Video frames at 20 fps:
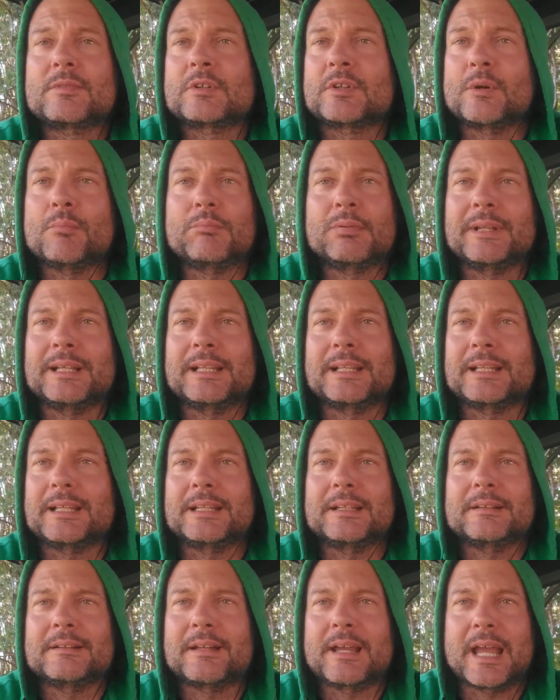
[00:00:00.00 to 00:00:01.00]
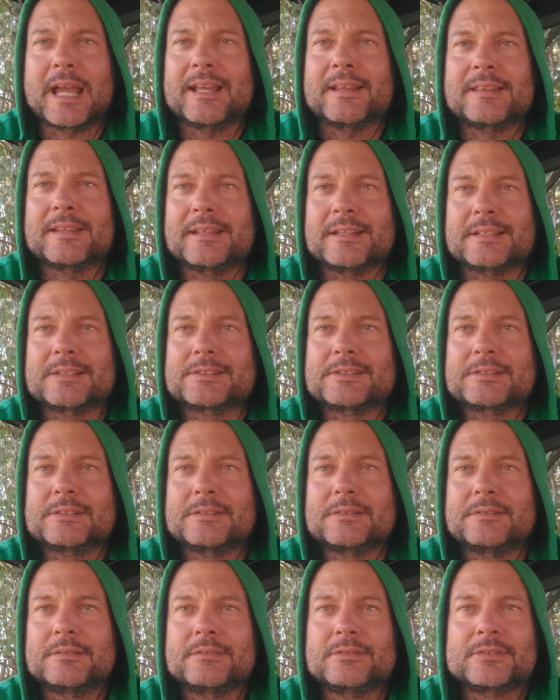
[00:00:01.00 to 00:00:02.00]
completely atheist.
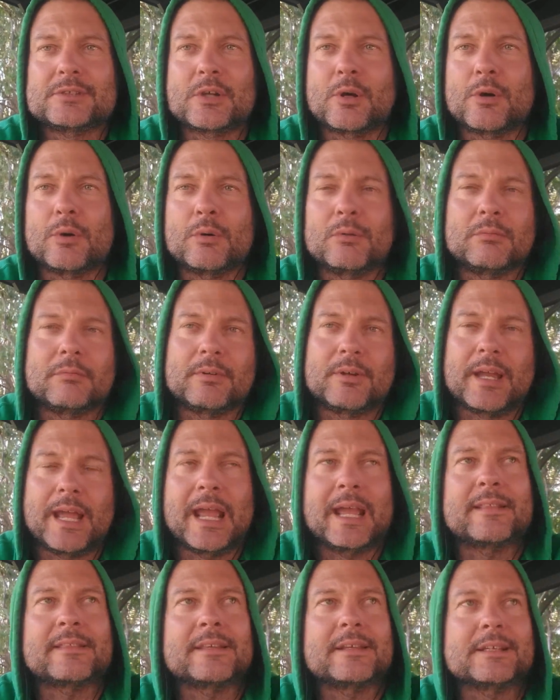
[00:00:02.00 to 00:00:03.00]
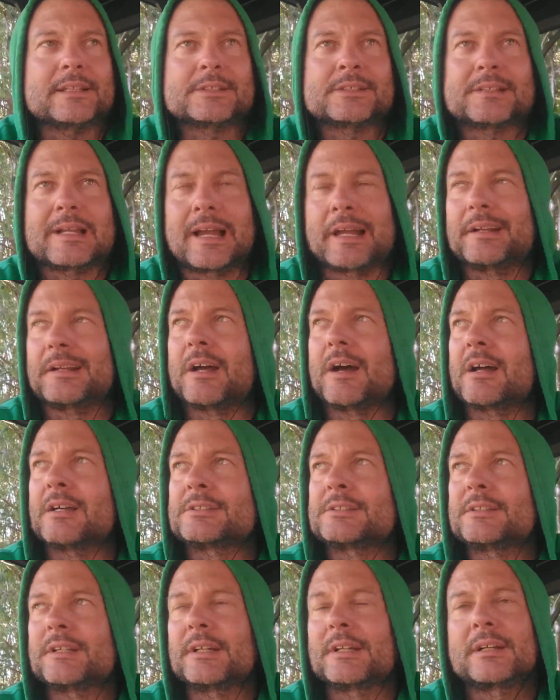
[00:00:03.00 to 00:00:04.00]
So atheist,
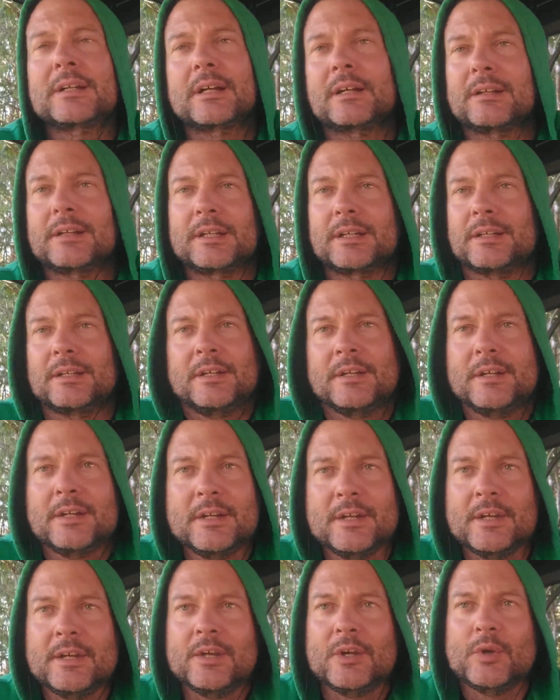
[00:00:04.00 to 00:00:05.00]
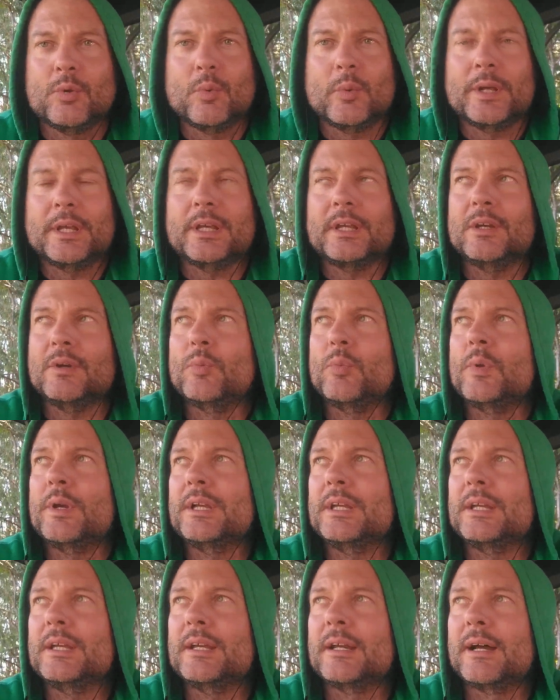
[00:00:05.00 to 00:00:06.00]
agnostic. We
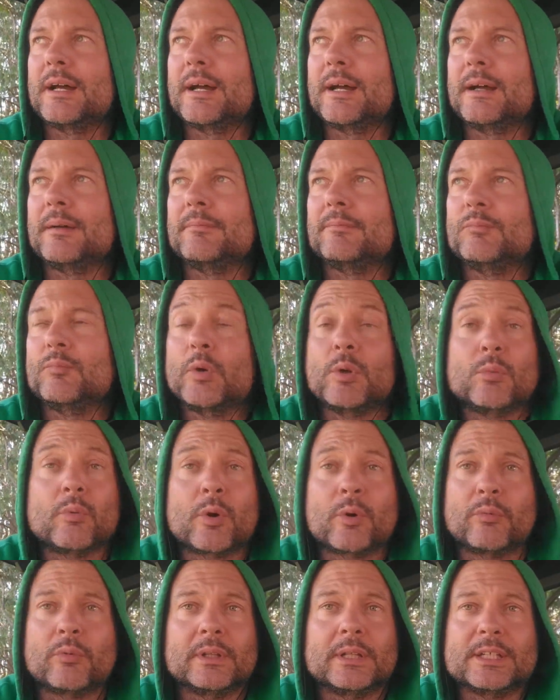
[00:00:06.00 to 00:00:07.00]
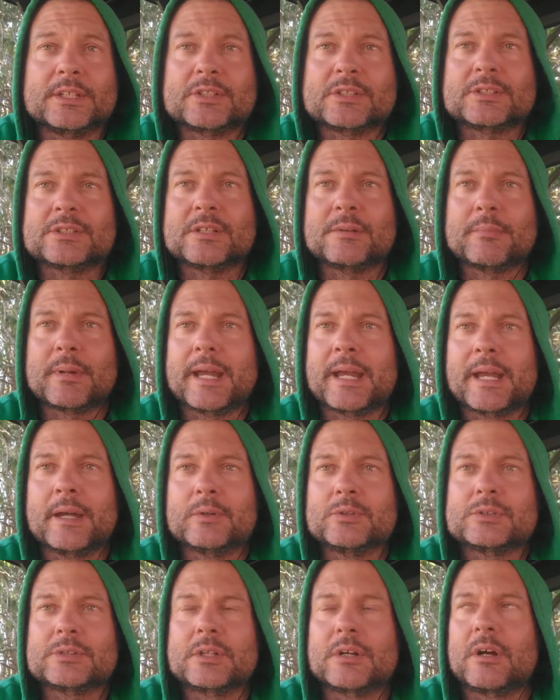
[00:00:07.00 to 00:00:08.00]
weren't religious in my
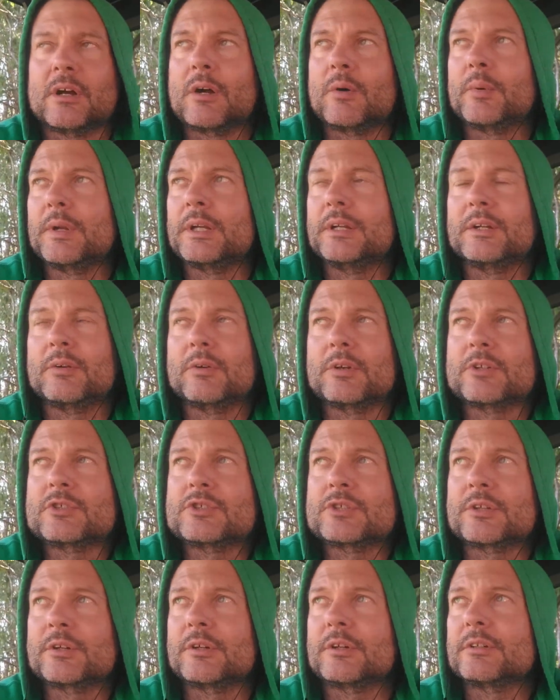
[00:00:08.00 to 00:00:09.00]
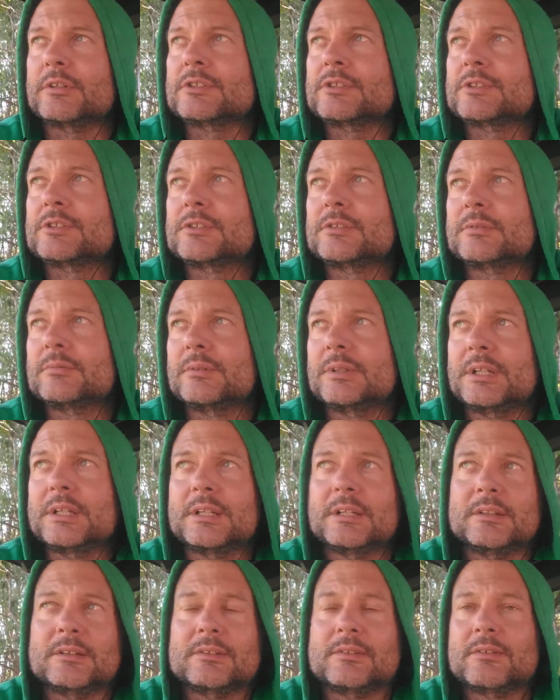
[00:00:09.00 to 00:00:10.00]
house at all. We didn't go to church. We
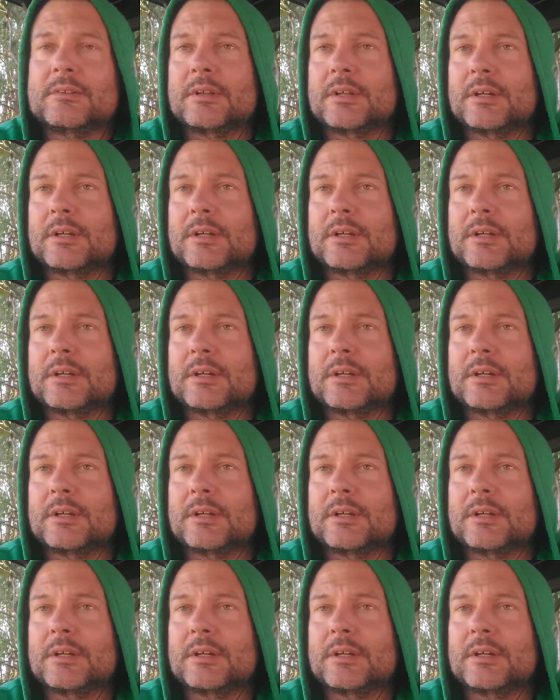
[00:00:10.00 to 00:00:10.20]
didn't